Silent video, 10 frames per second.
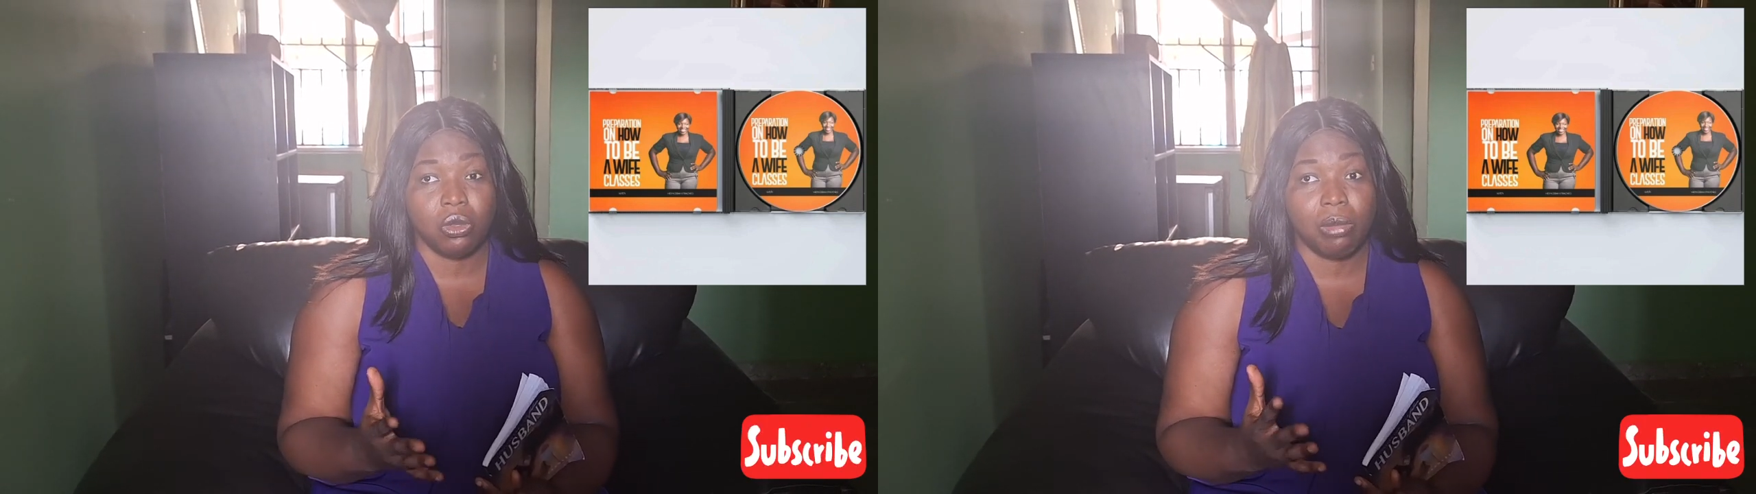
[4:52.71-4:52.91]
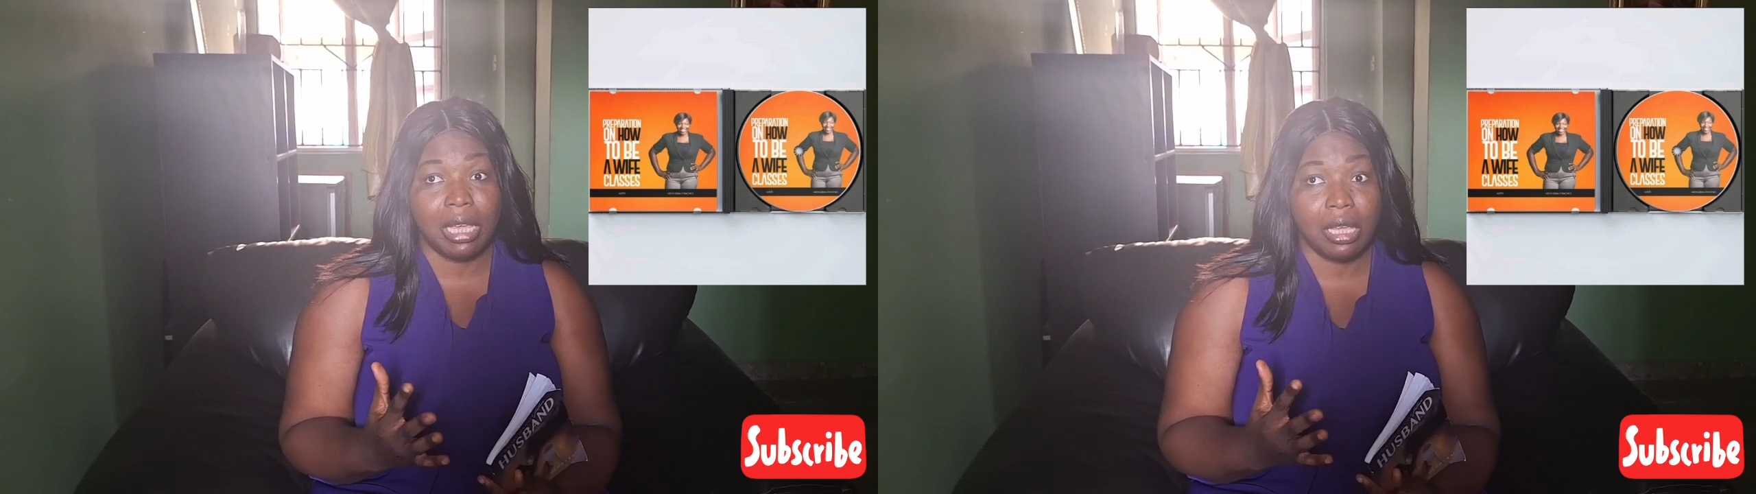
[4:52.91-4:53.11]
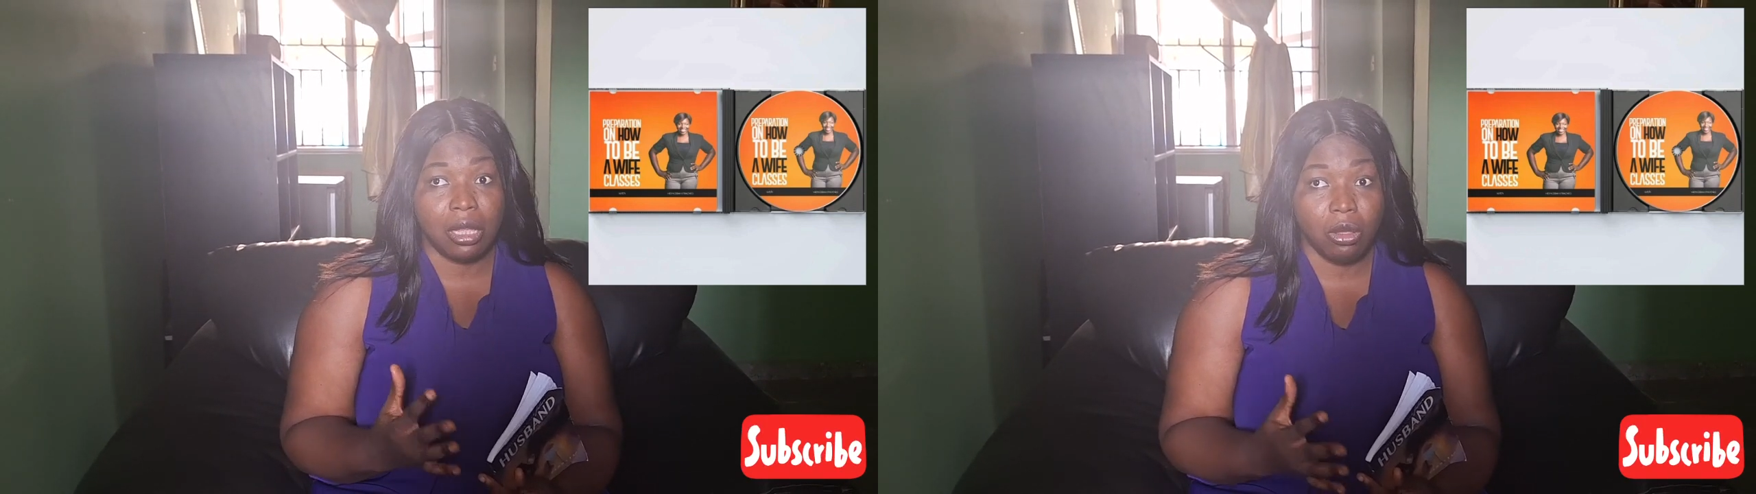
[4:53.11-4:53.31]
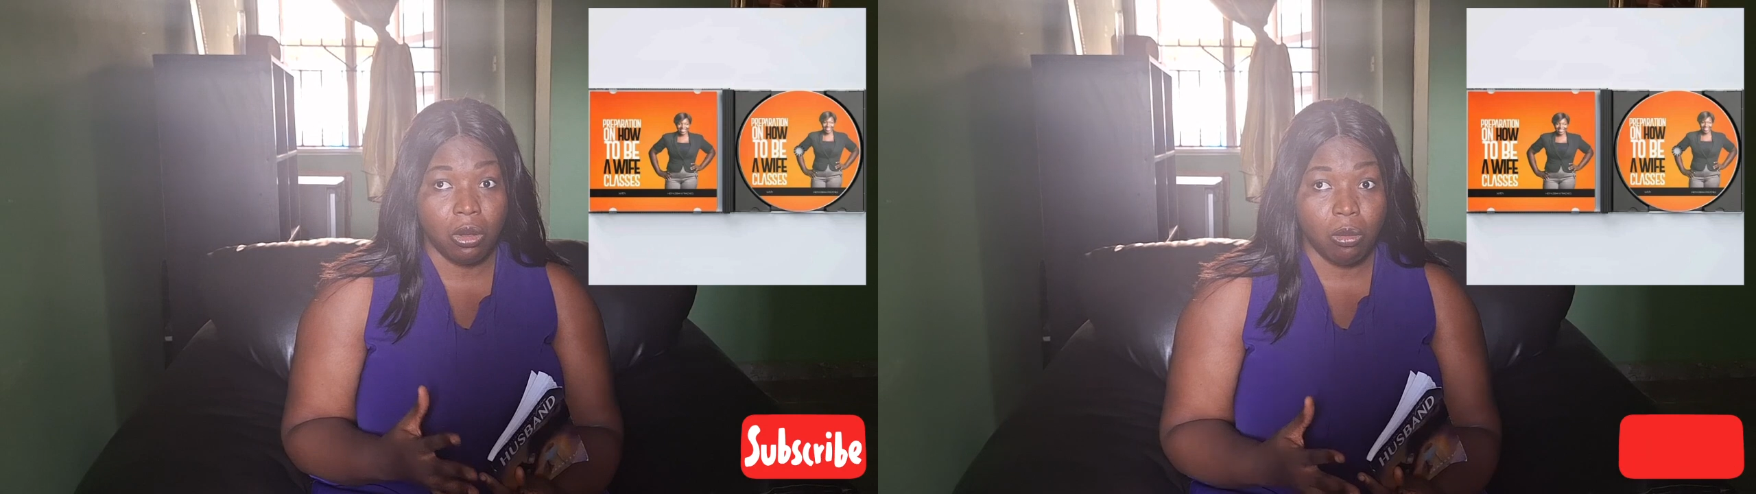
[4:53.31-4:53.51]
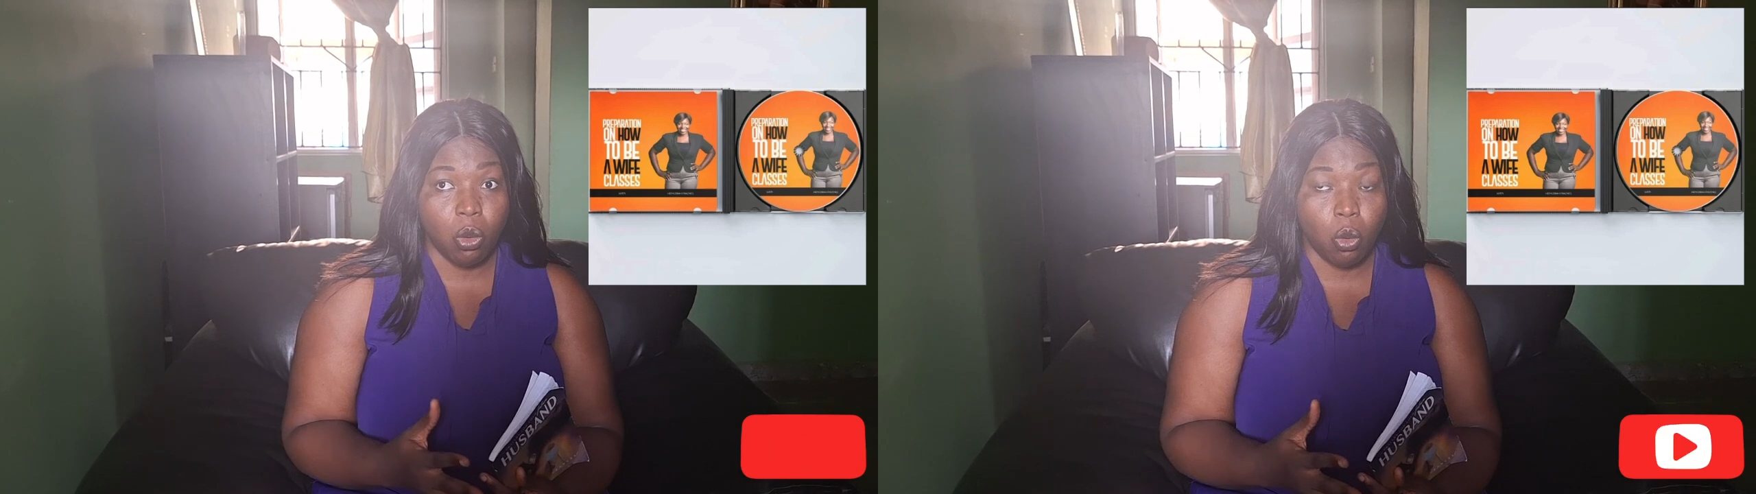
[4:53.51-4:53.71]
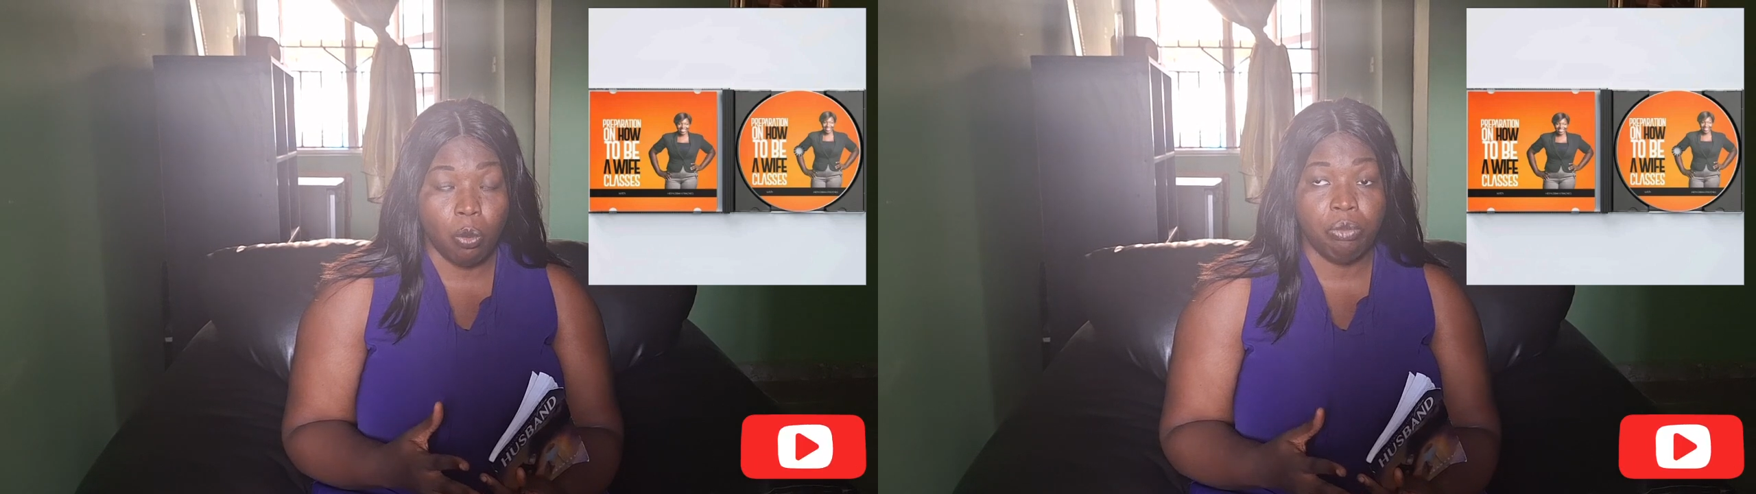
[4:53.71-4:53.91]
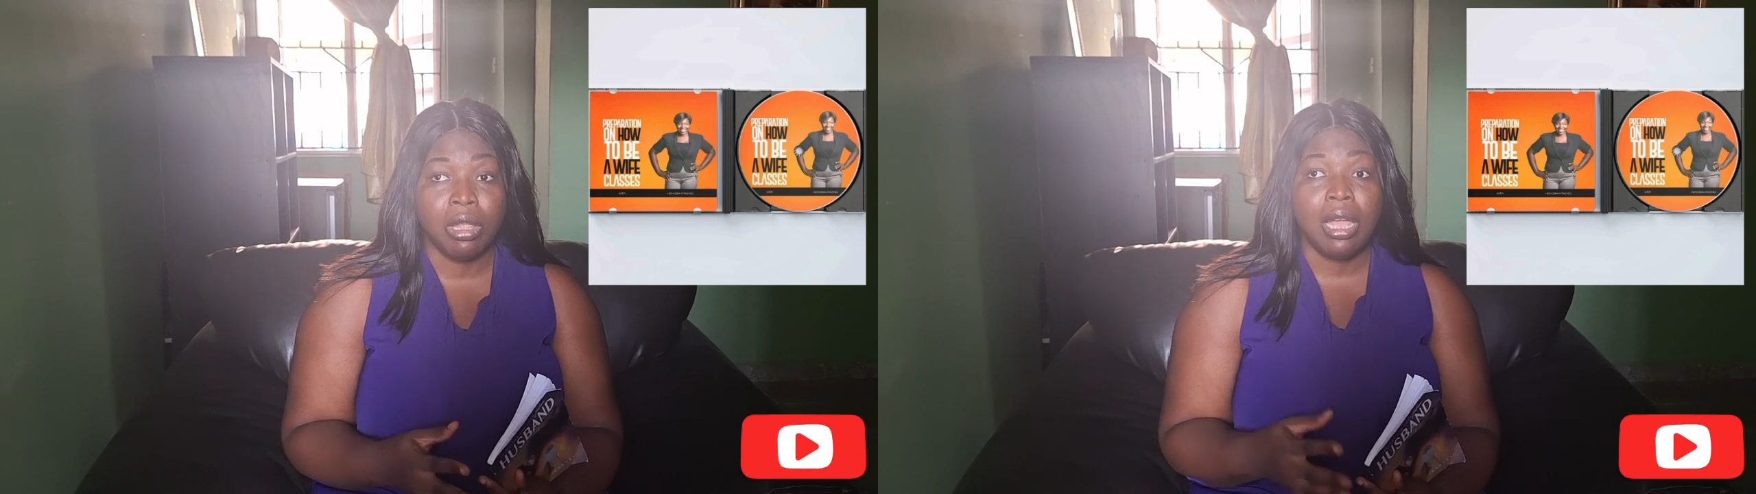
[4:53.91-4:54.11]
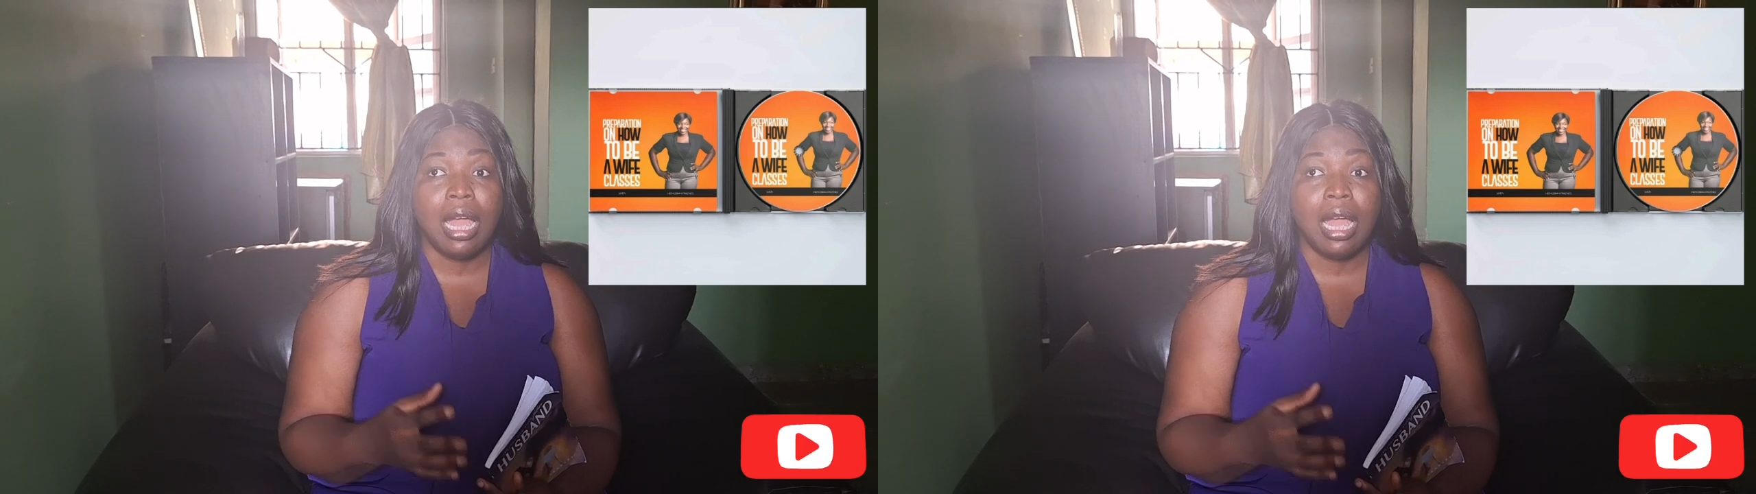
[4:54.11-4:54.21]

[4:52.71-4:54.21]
on my kingdom home,